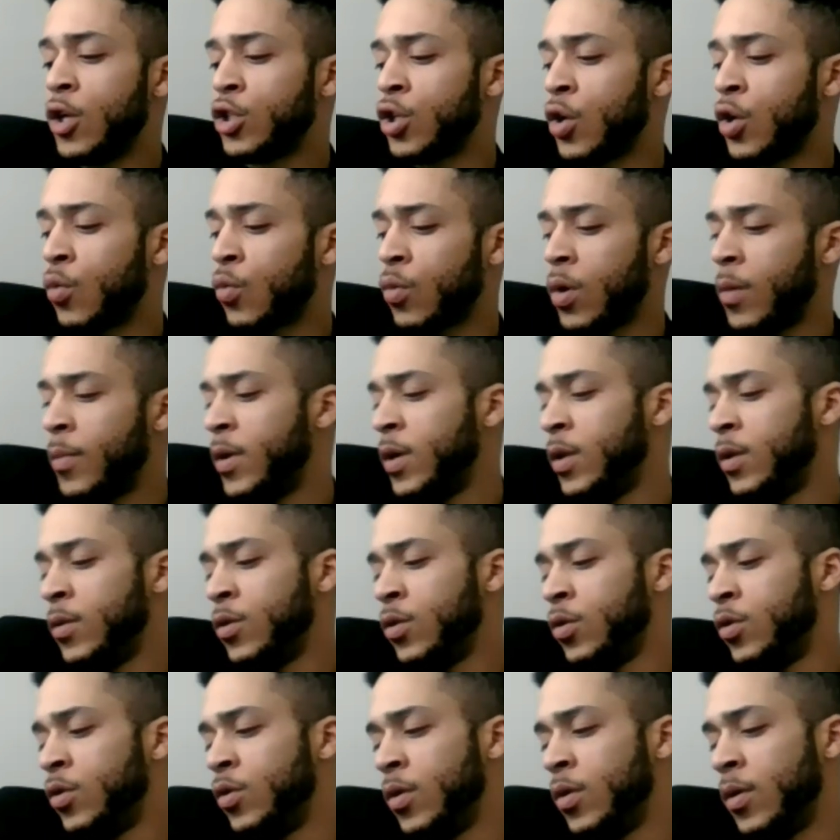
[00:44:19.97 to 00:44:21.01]
So I mean,
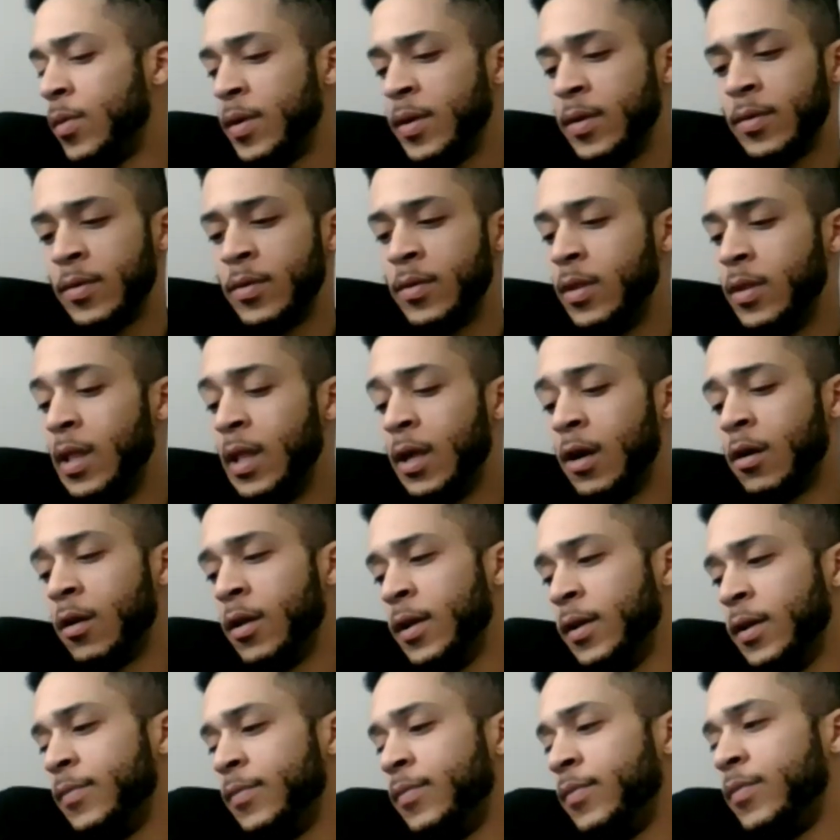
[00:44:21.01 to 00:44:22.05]
dude, I mean,
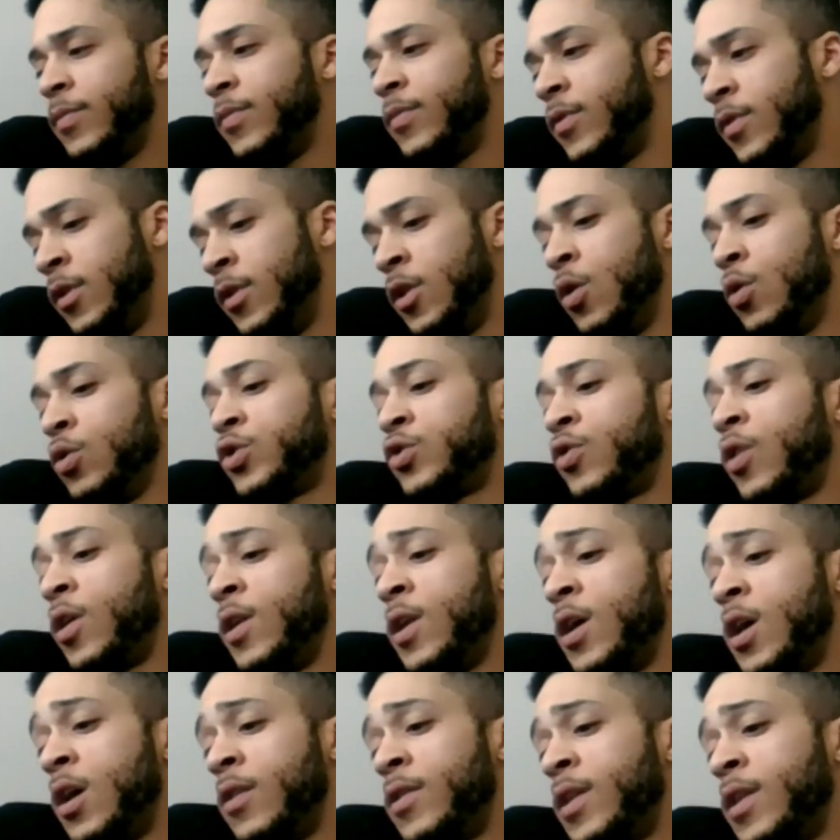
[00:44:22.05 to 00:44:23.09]
literally the notes right
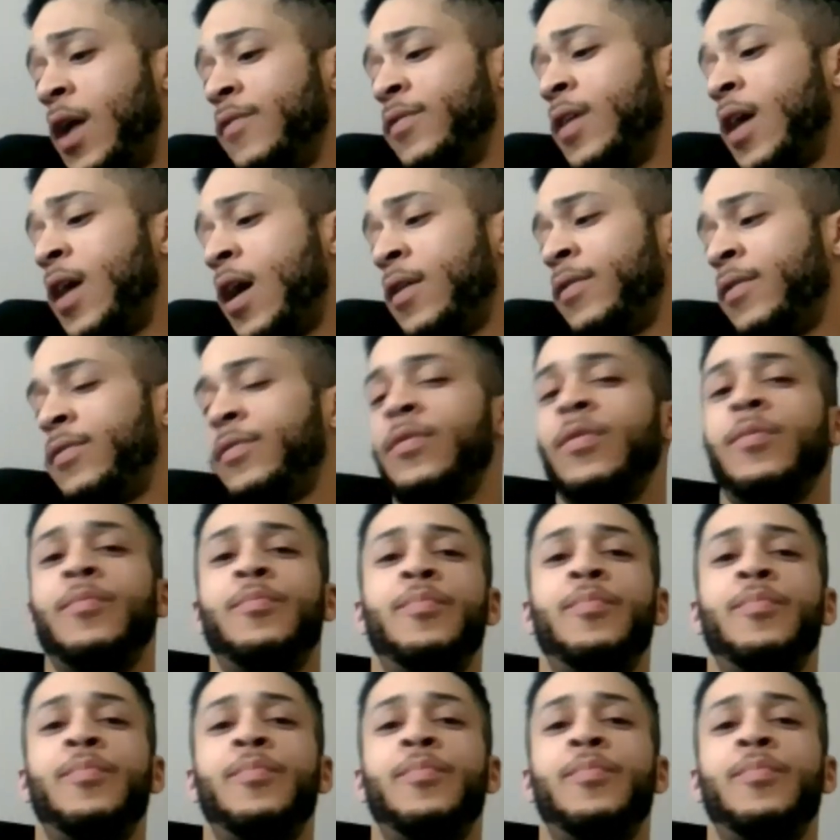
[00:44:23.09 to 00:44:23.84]
now that I've gotten,